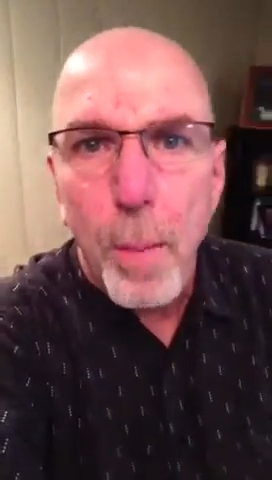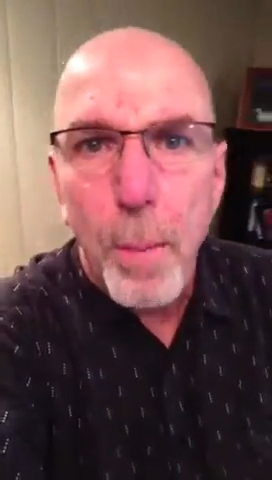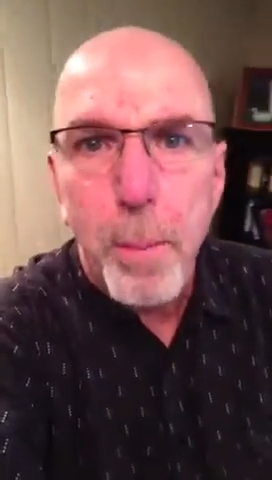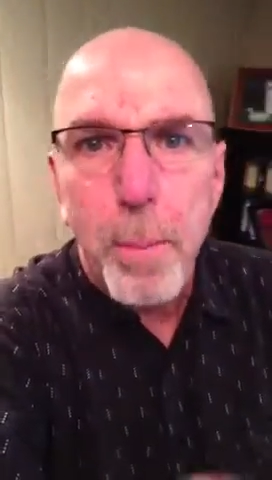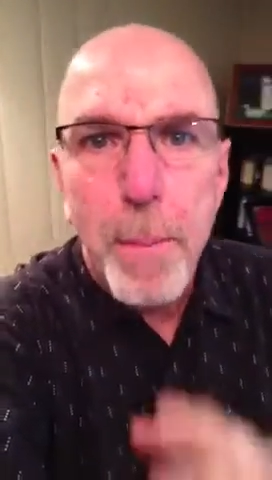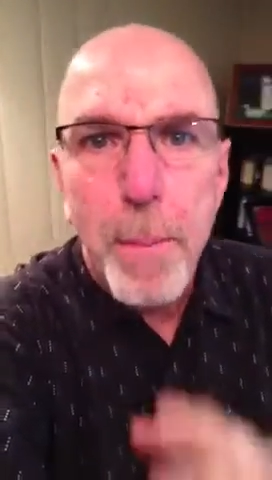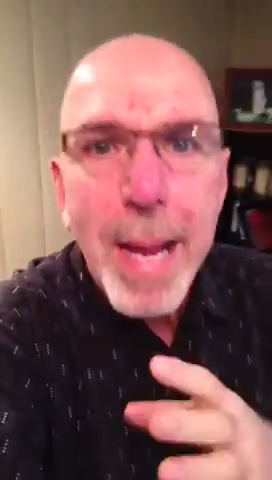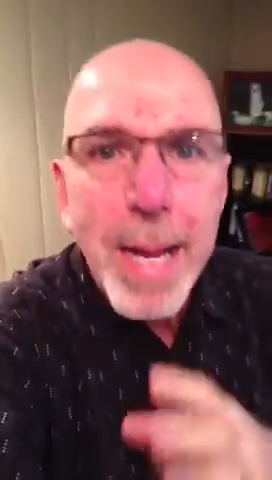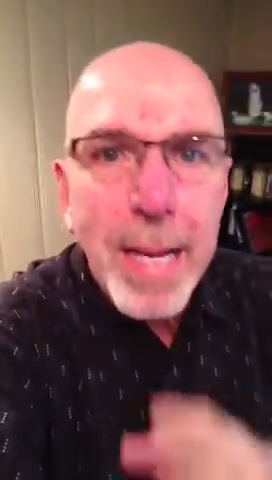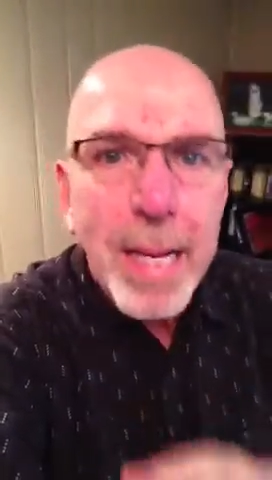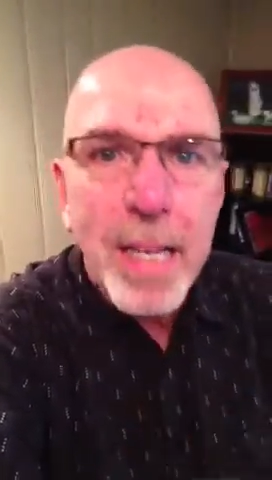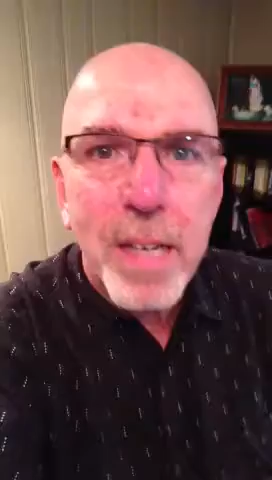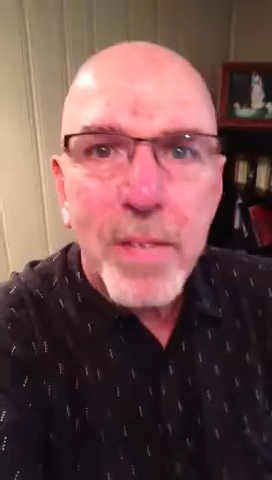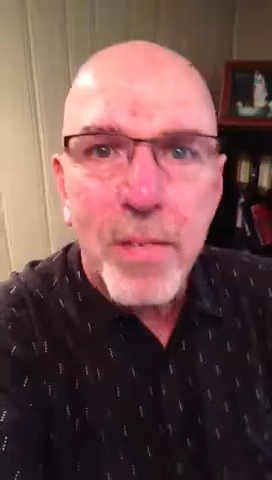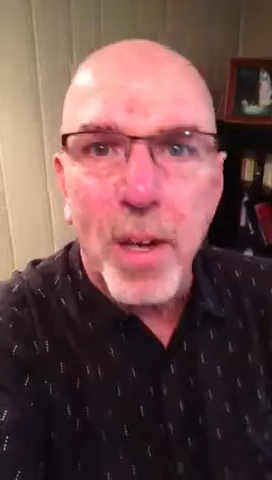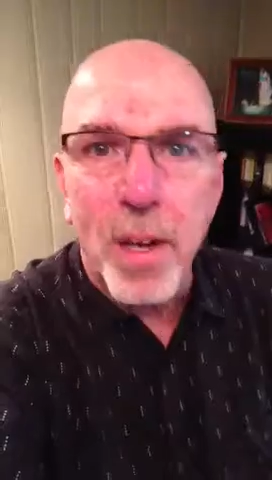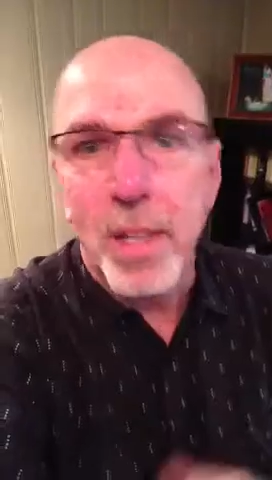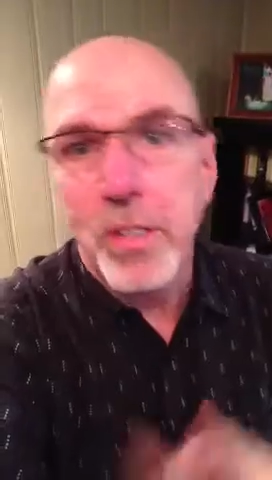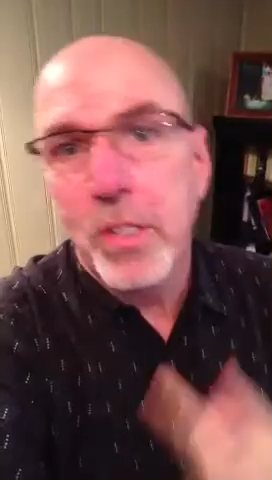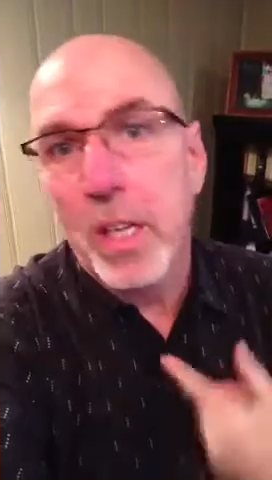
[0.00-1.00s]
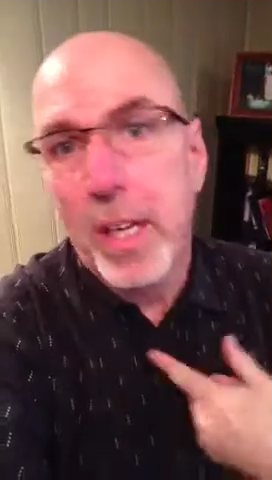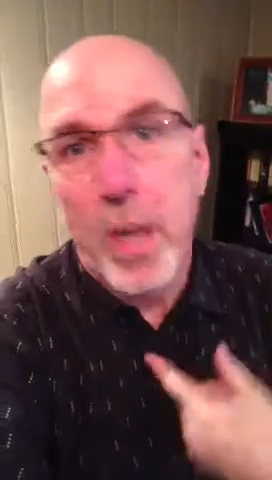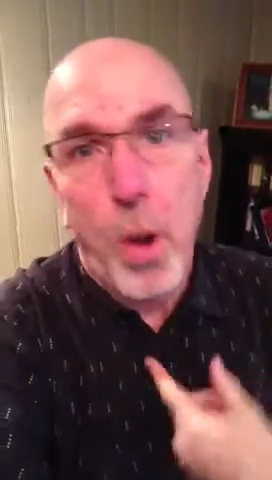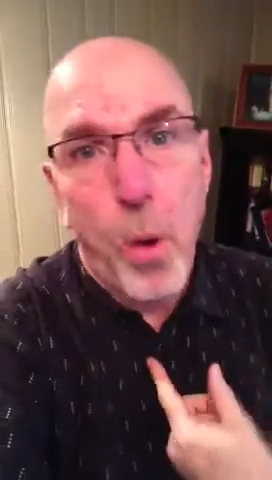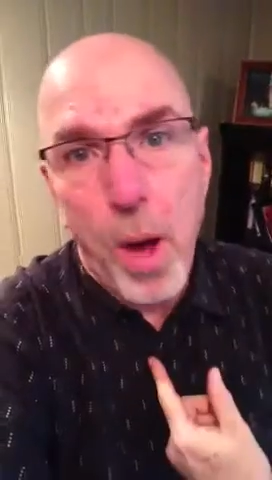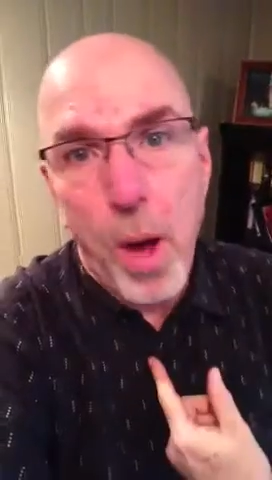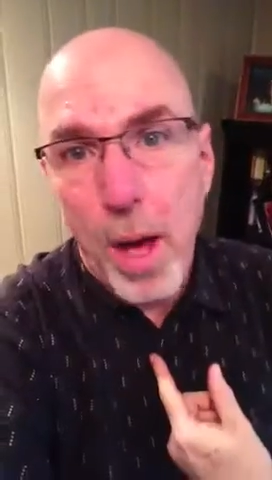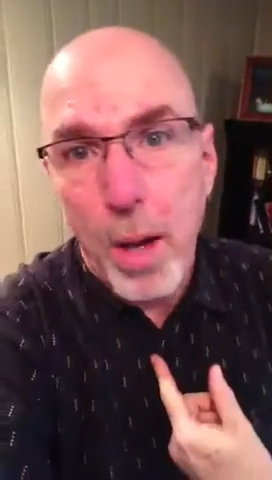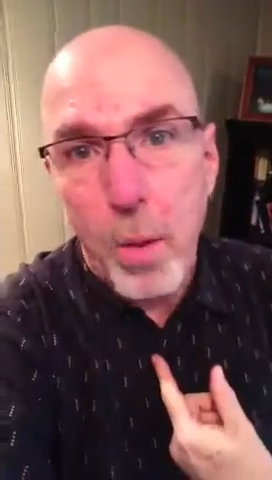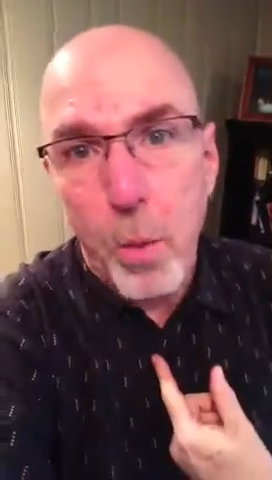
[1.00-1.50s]
many of us, I
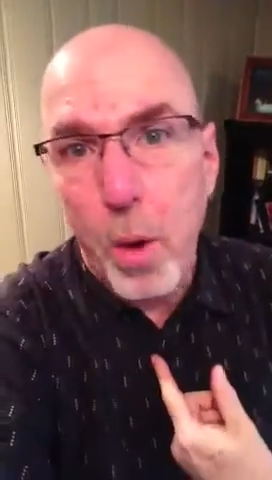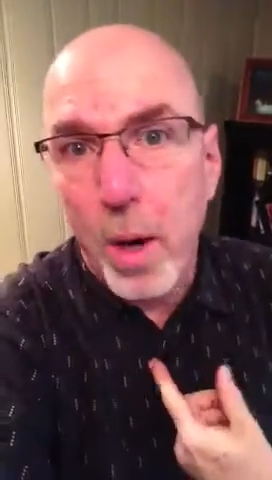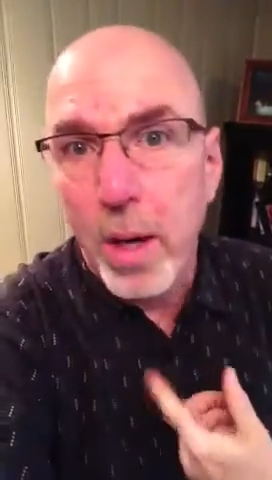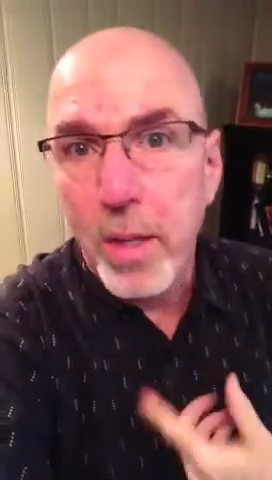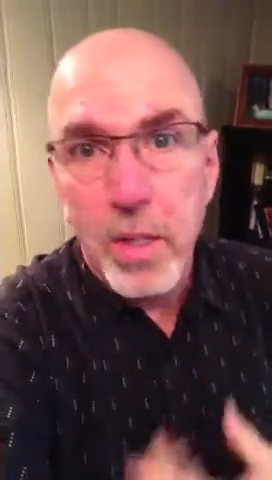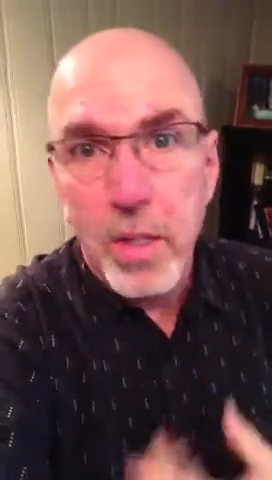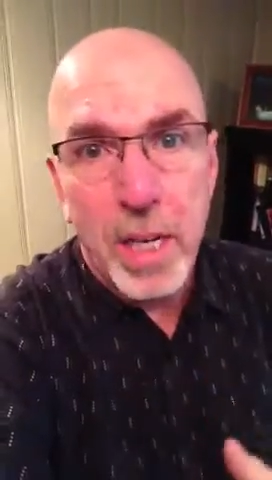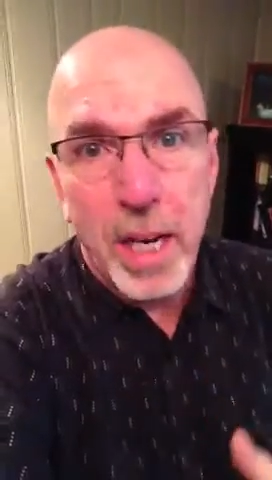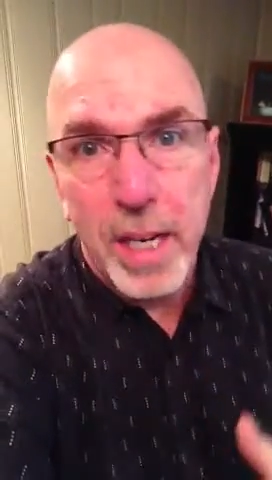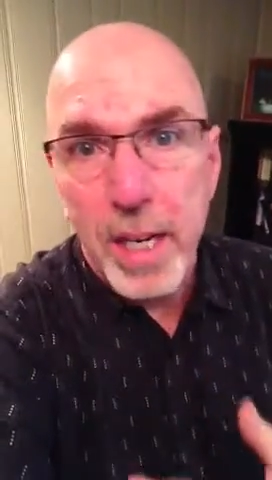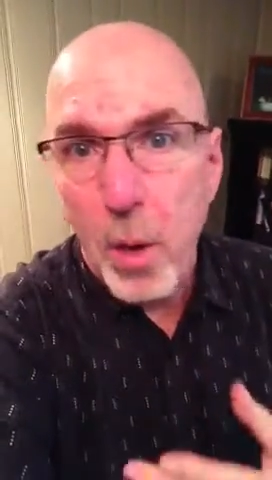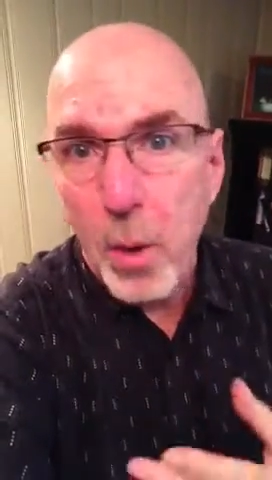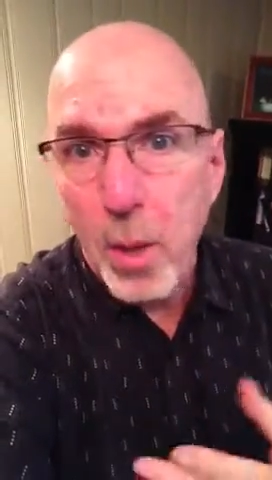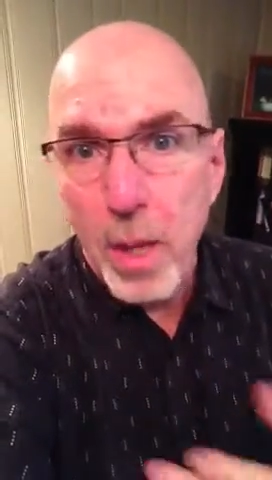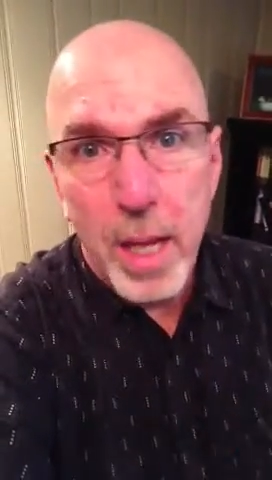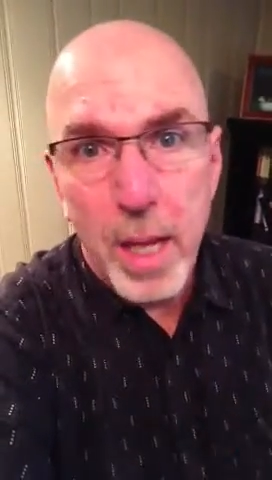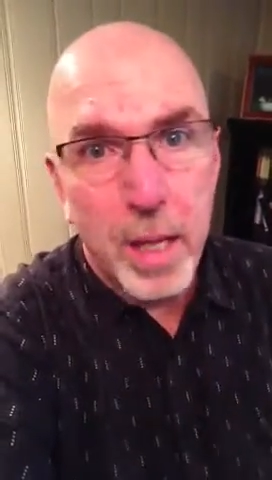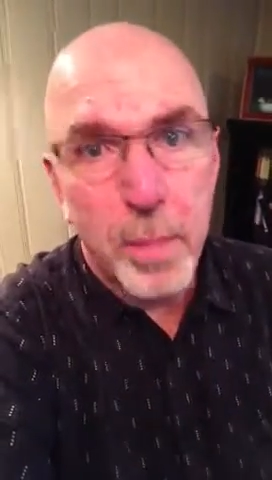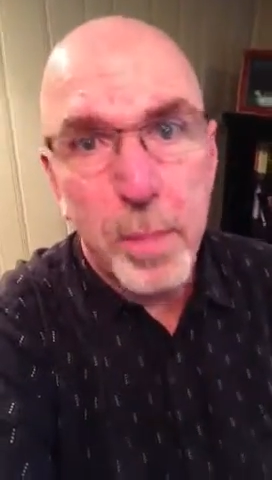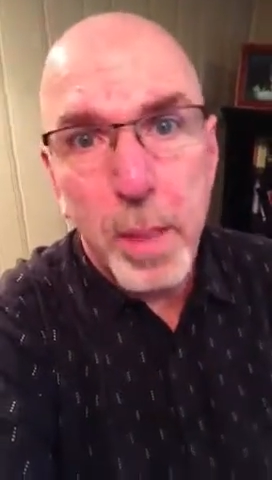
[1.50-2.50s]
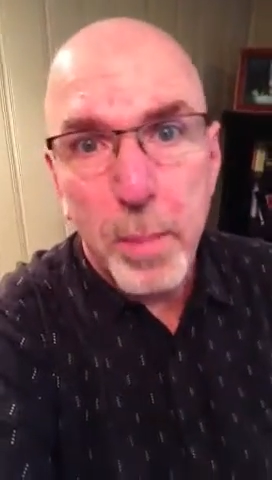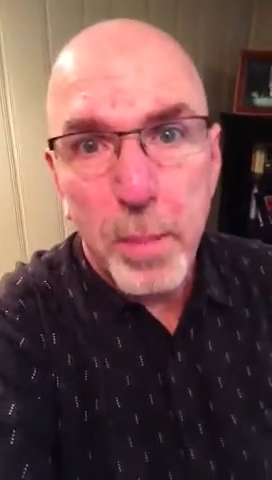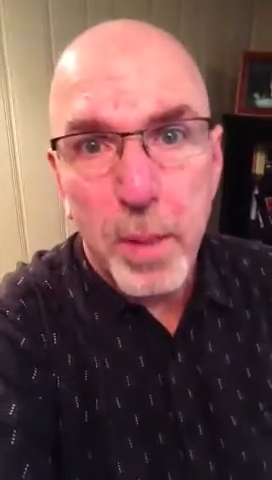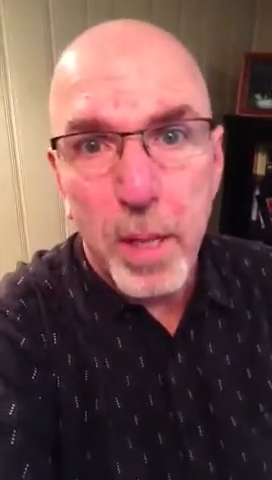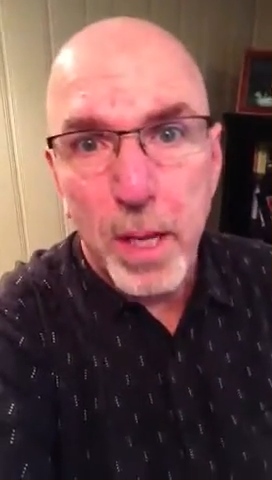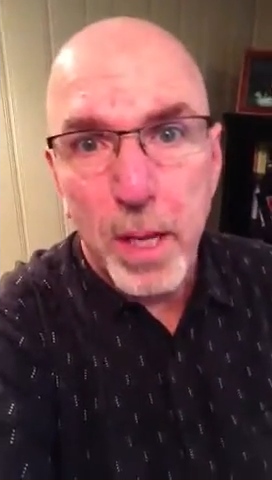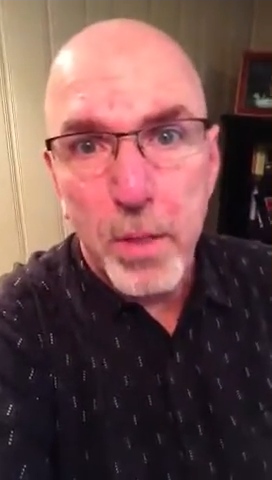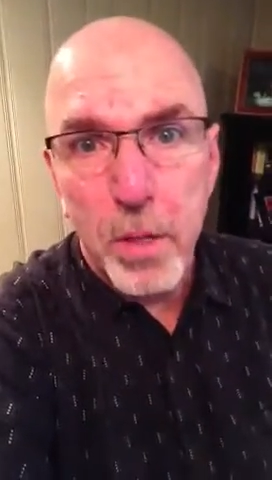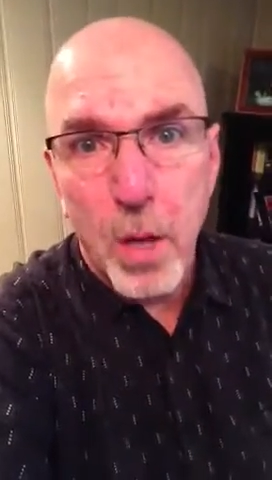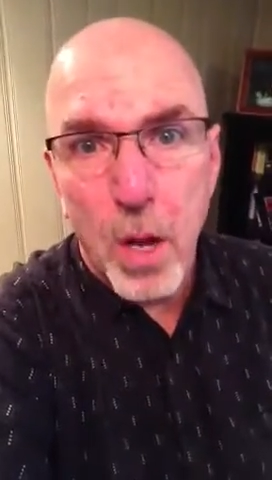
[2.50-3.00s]
know I was, and I know a lot of people
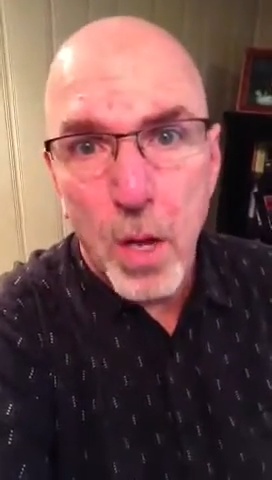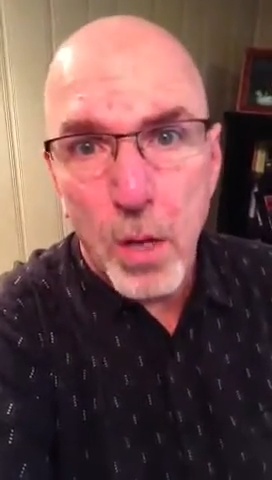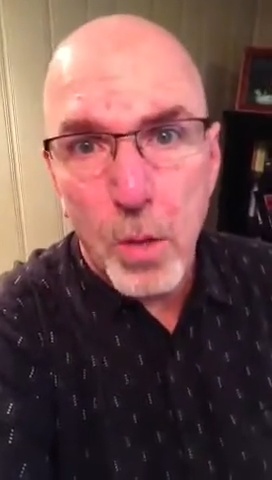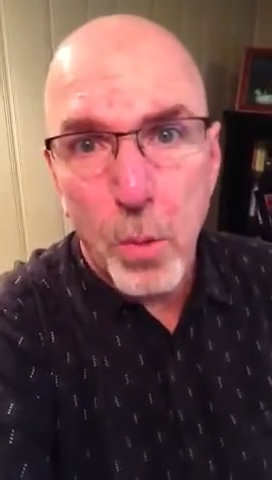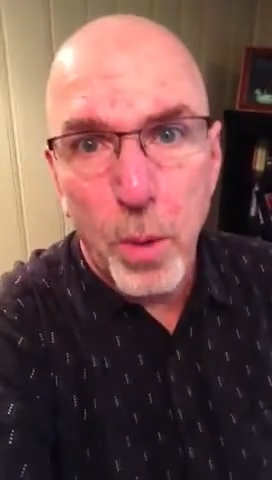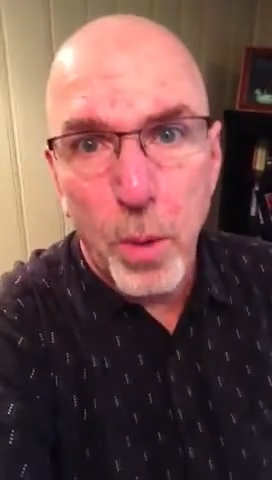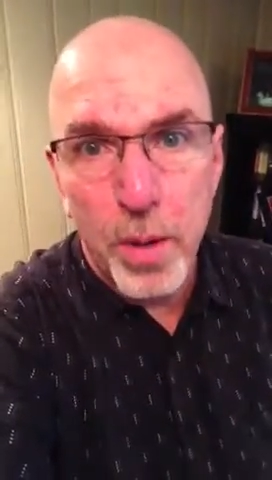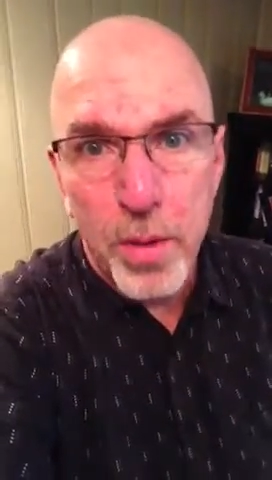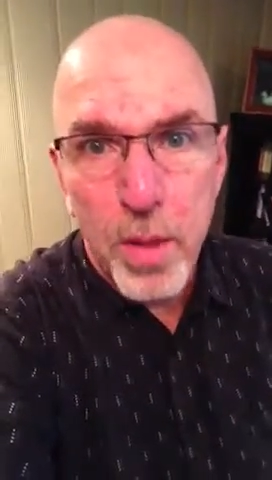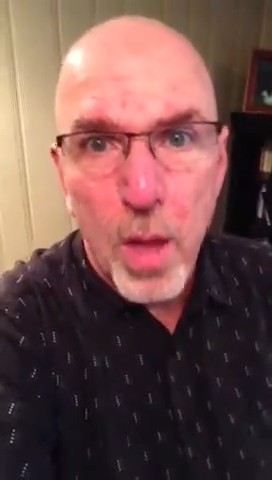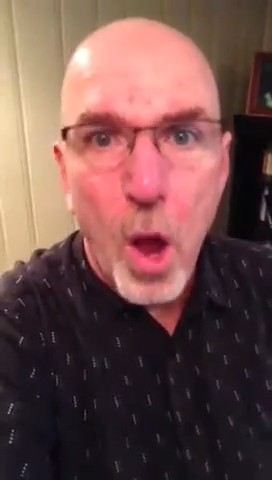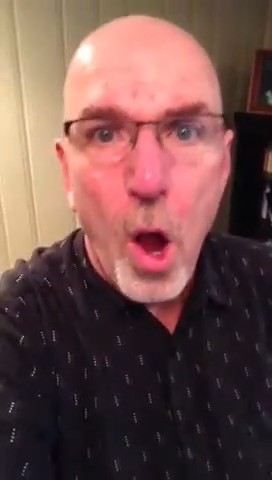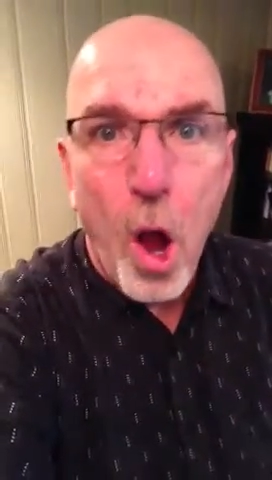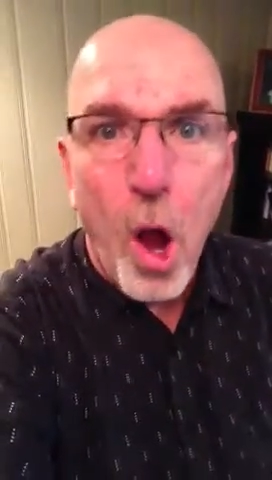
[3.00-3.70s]
I talk with,